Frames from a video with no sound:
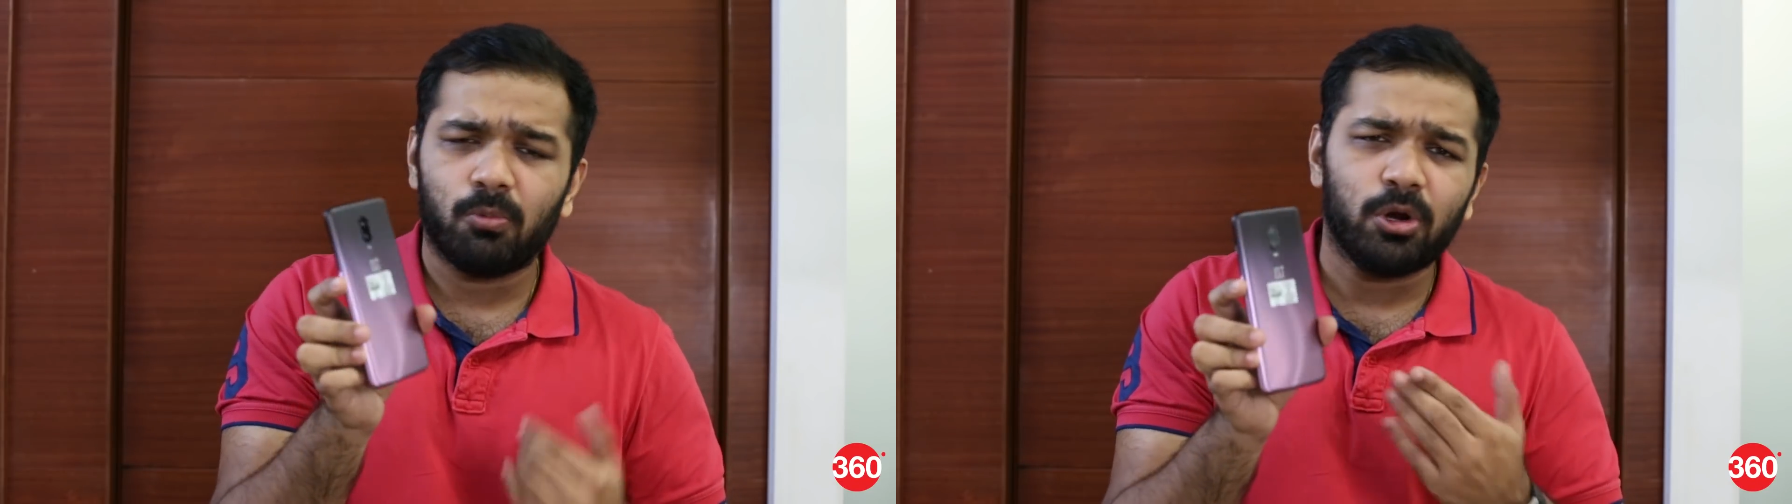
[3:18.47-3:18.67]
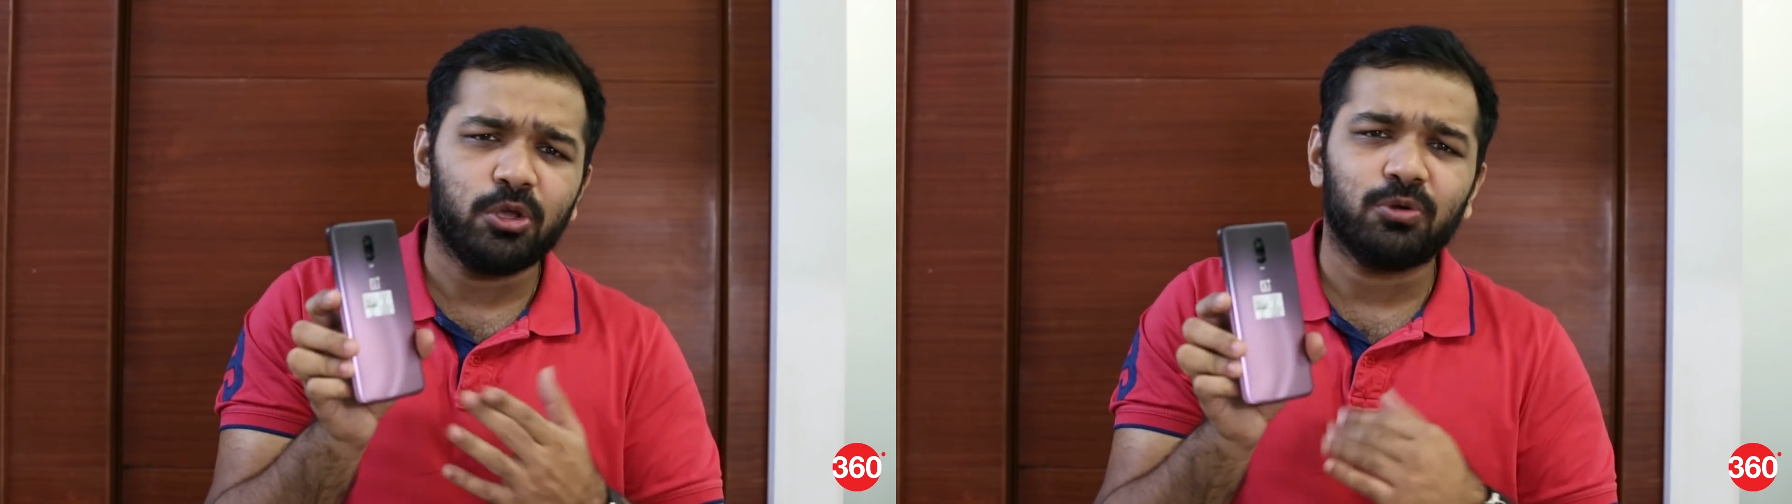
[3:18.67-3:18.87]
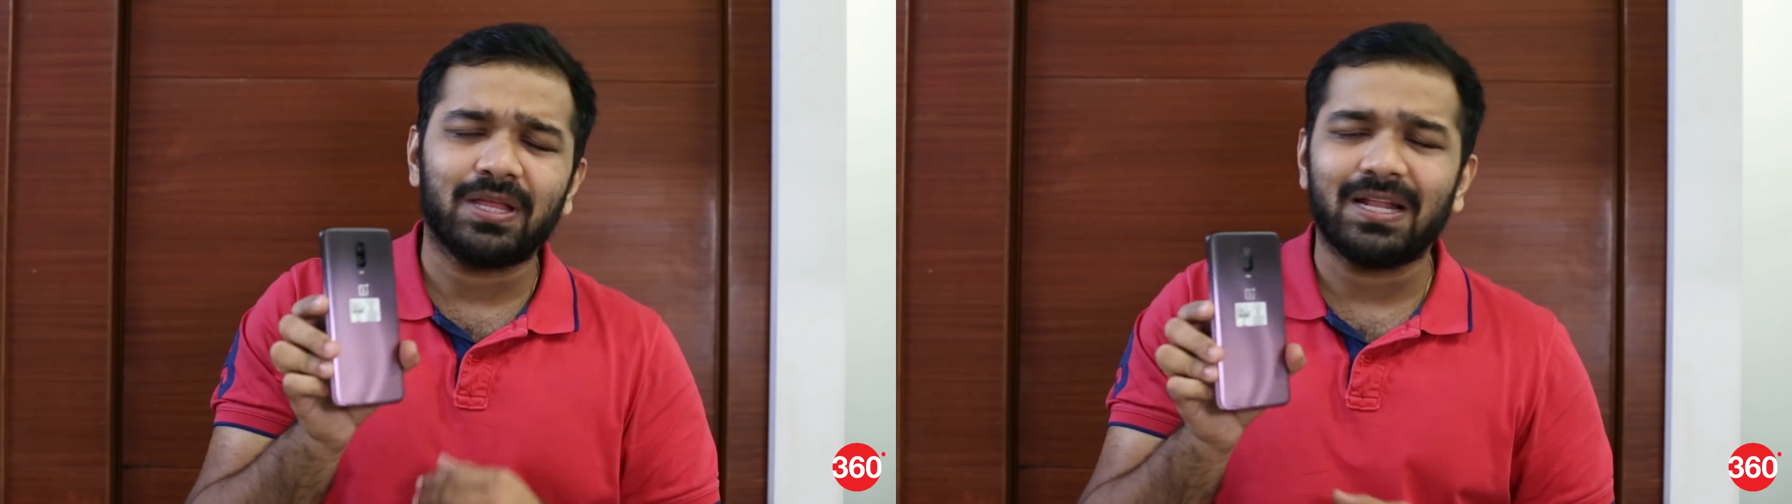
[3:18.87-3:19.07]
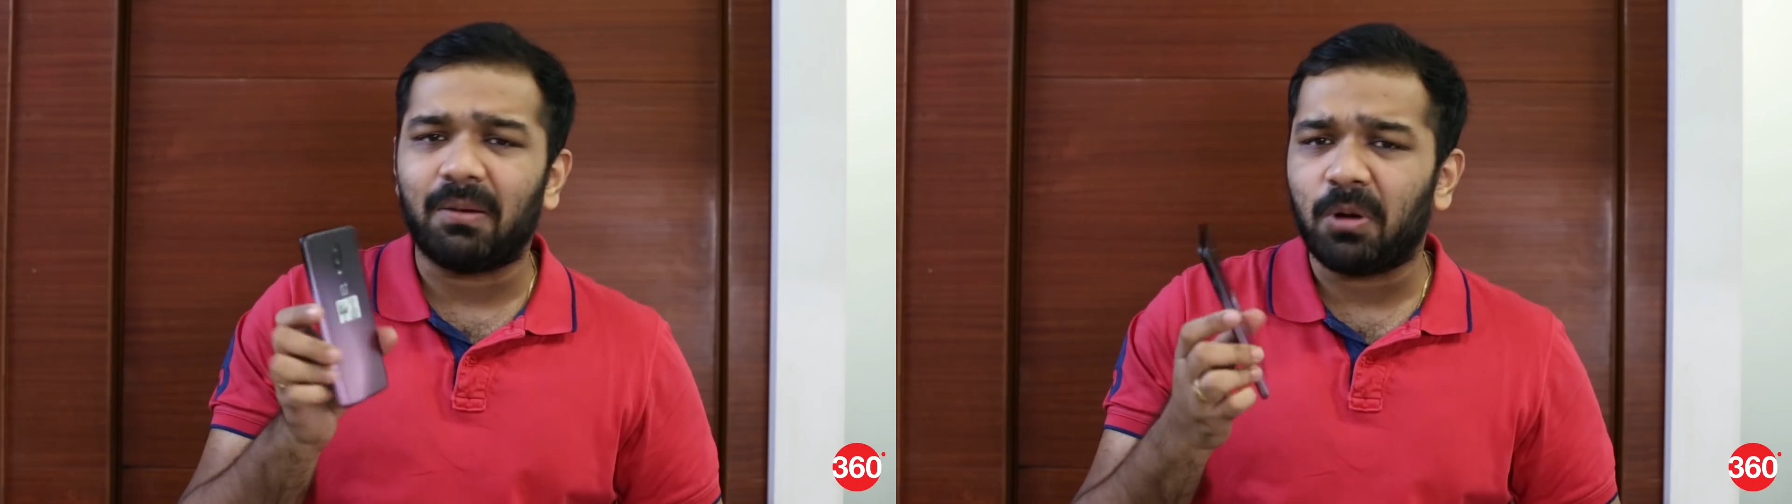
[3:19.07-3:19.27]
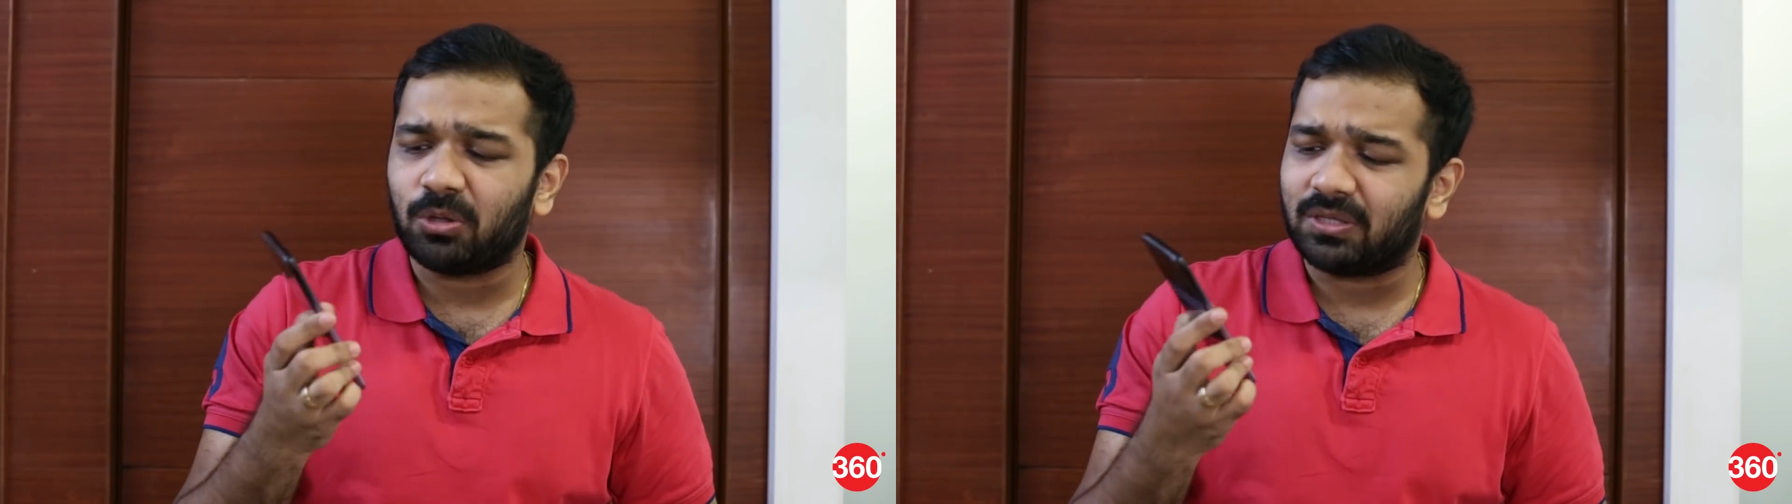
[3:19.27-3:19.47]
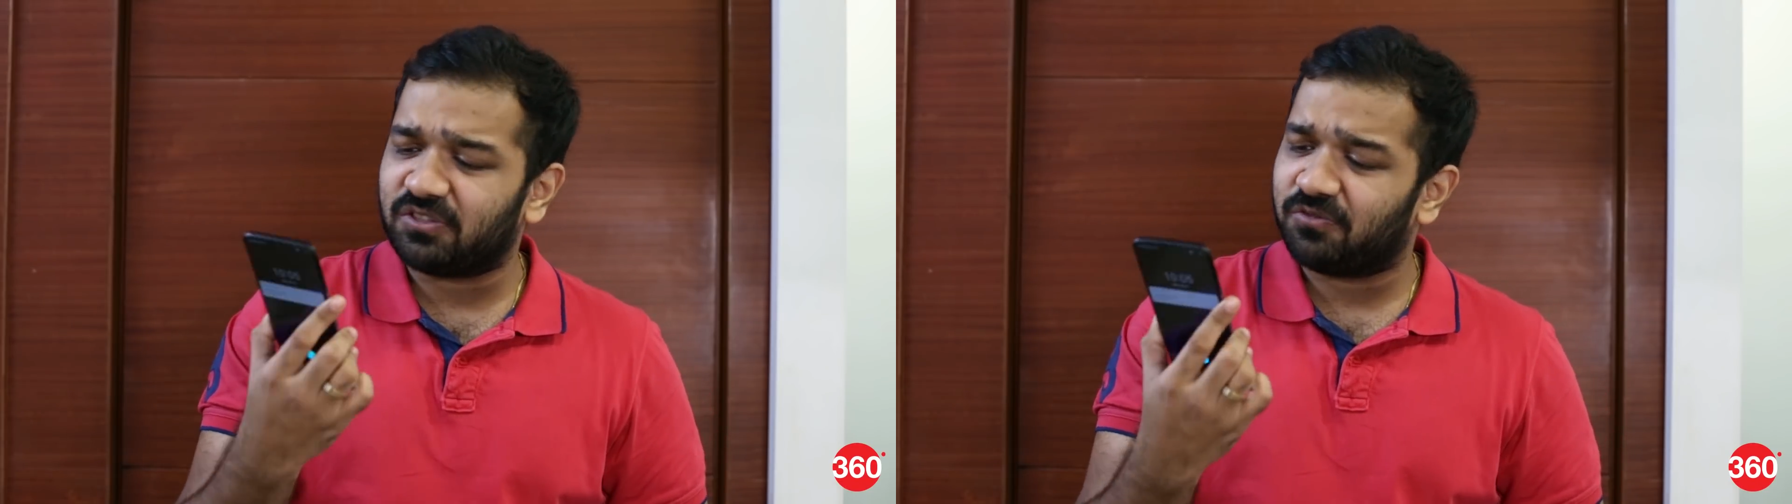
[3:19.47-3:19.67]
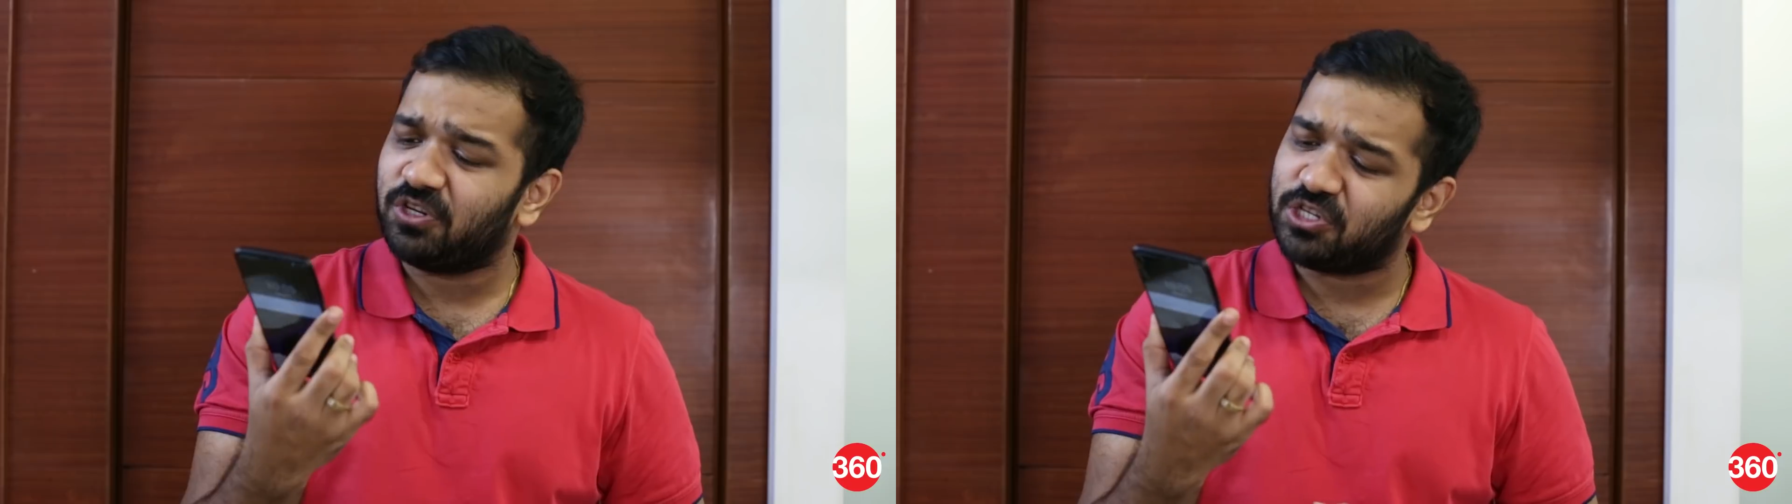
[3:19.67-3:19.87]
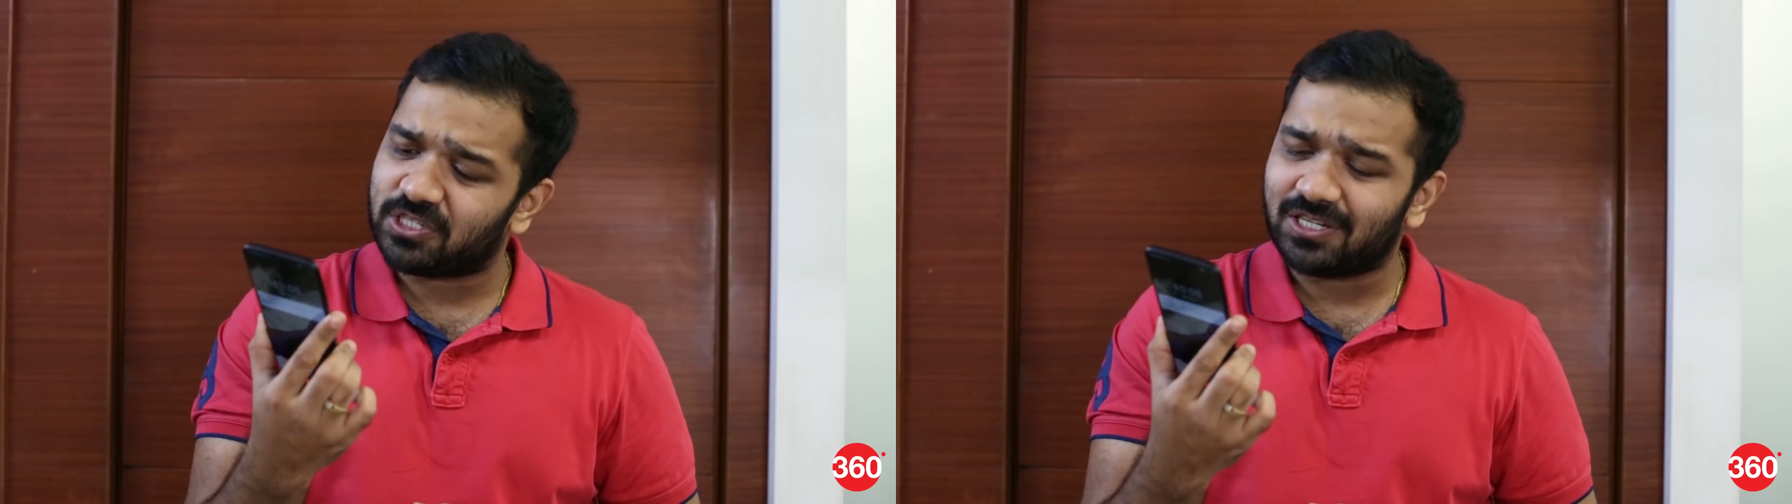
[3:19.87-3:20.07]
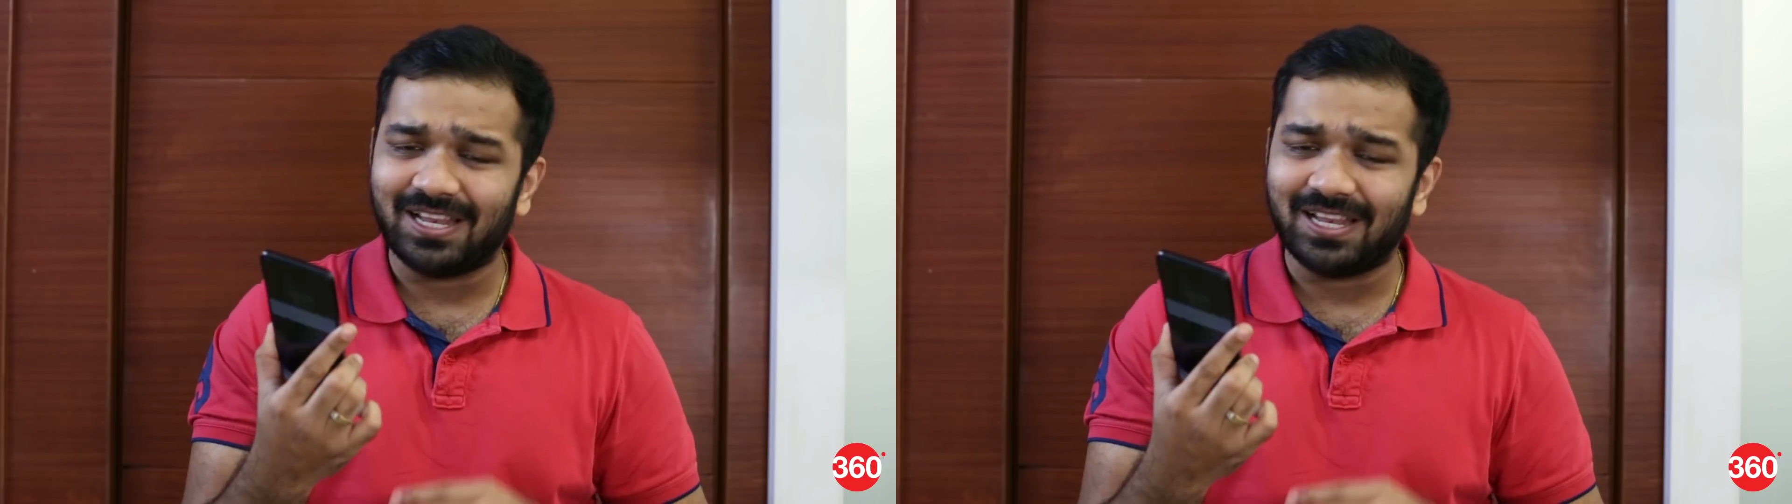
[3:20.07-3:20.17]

What do you think about this finish?